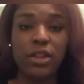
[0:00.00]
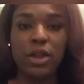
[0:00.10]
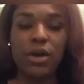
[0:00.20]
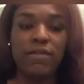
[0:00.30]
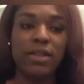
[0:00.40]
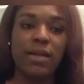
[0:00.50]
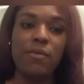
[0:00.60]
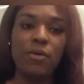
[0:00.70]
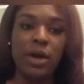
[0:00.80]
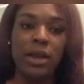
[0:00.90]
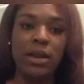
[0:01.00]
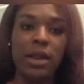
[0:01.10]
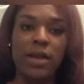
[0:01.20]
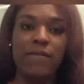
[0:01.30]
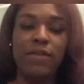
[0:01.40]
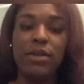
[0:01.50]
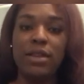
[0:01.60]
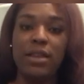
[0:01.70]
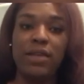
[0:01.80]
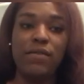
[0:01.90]
So if someone feels
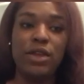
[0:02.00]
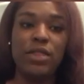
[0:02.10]
as if